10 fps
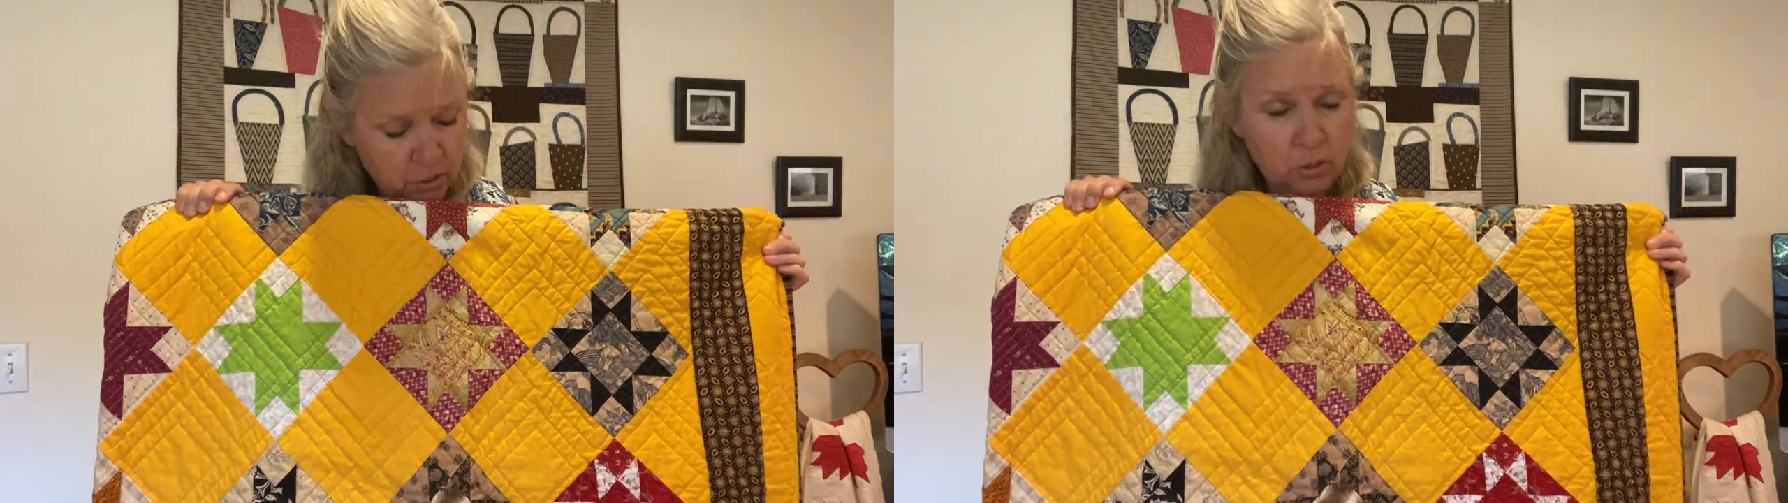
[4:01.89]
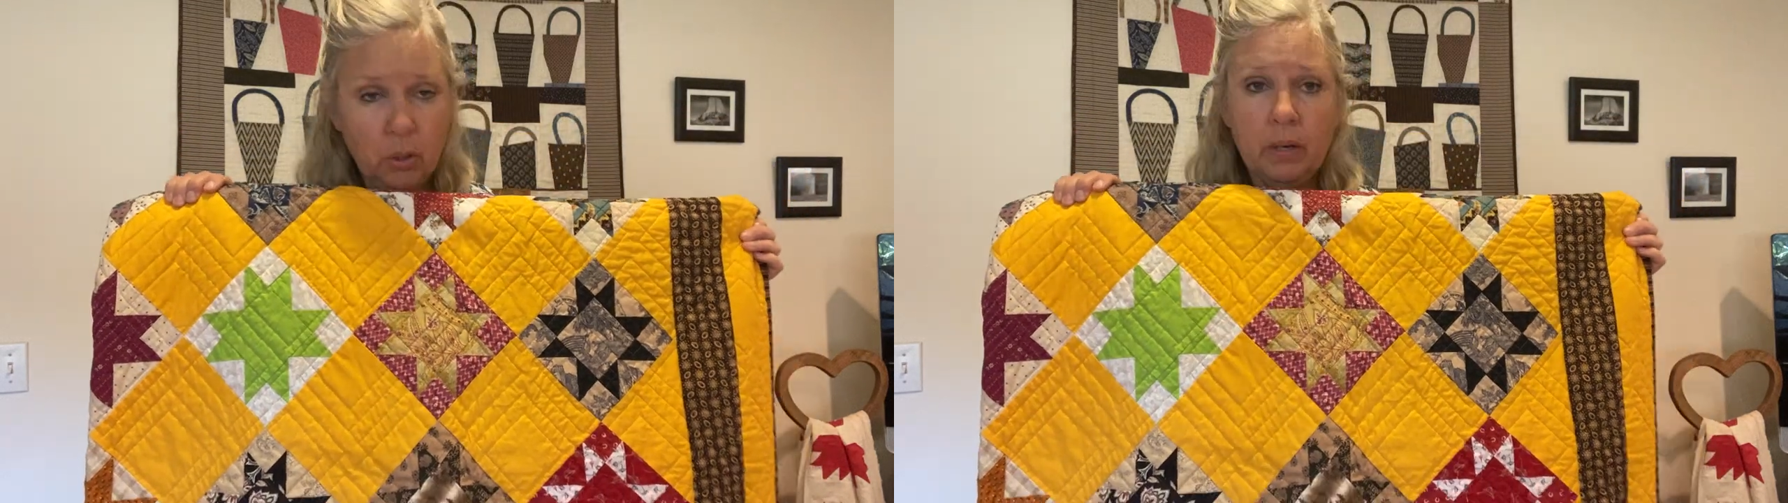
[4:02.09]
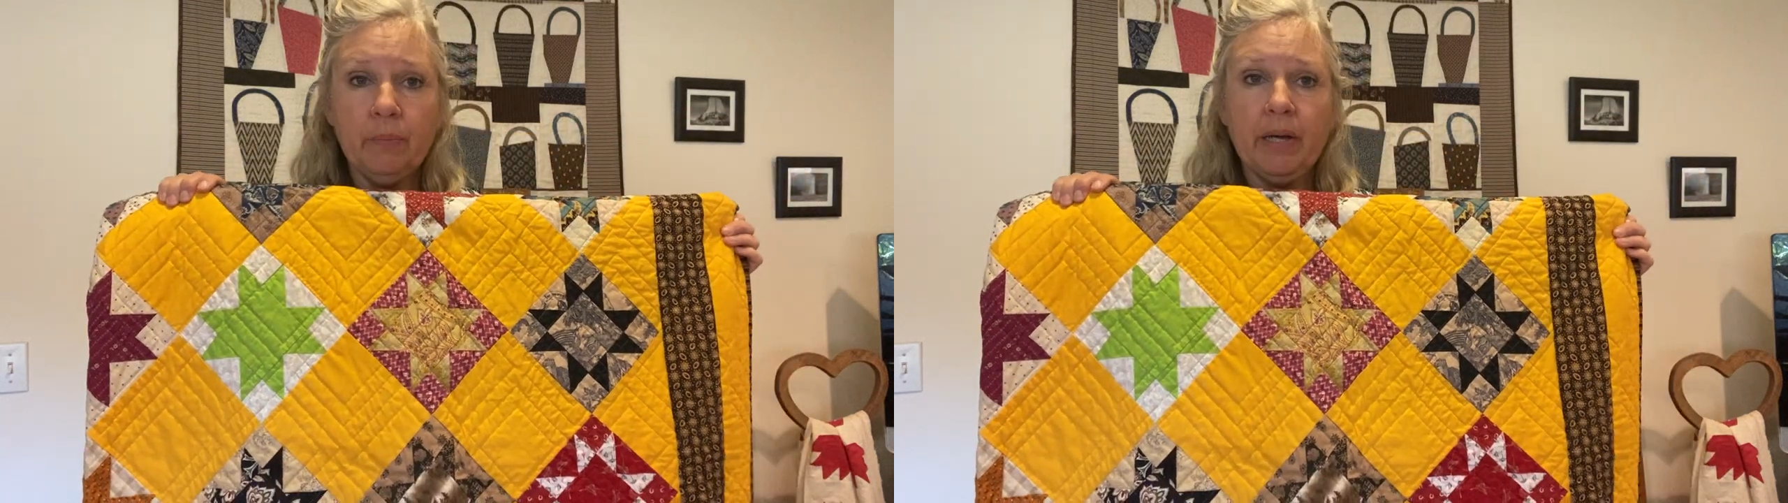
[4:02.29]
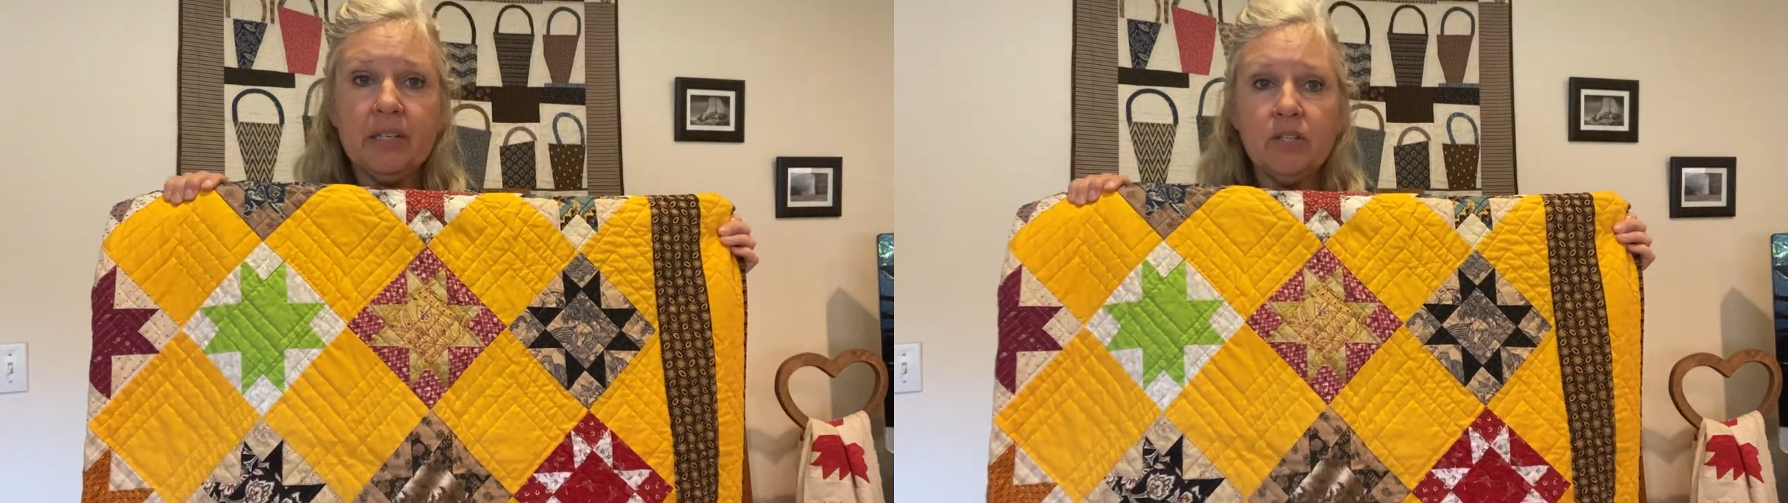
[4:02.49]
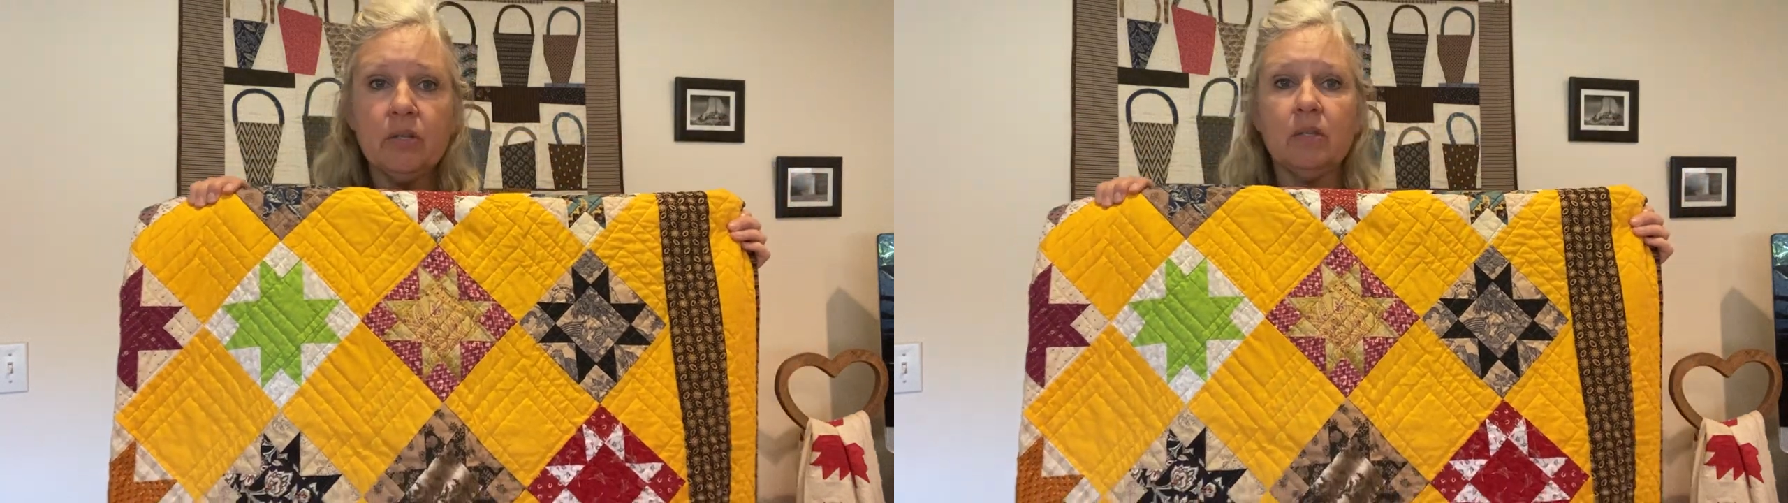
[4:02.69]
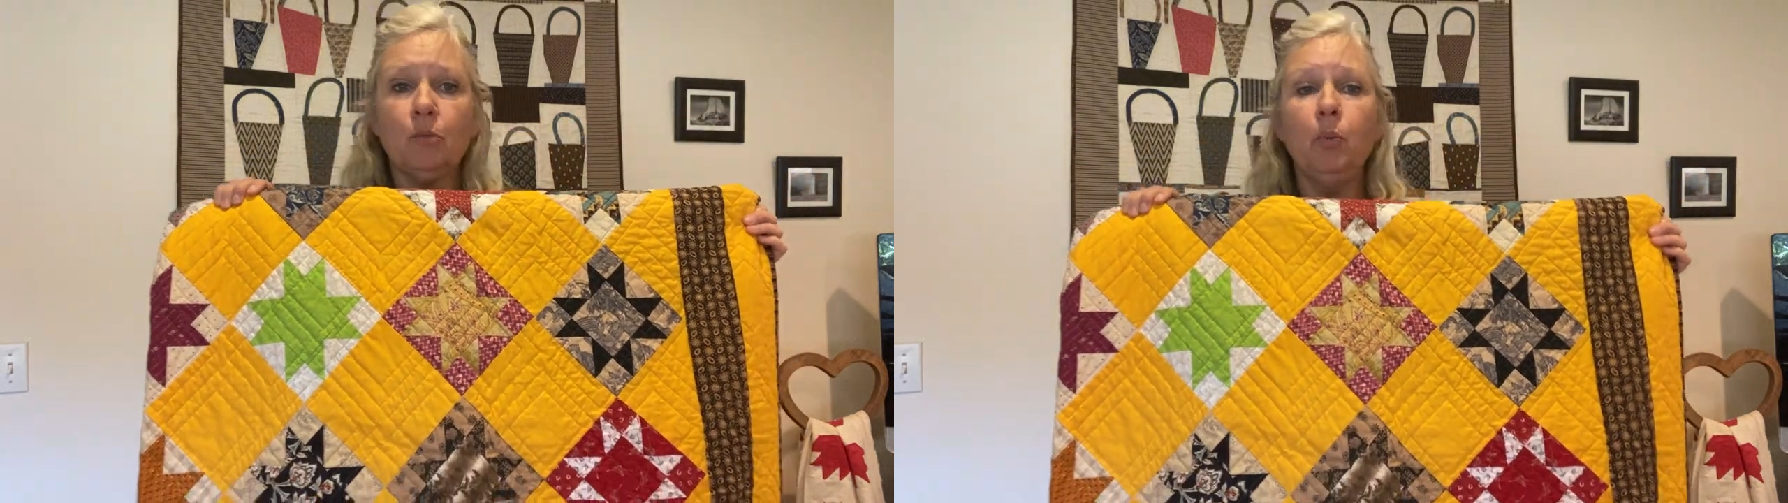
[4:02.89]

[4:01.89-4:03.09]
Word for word: you know I ran into some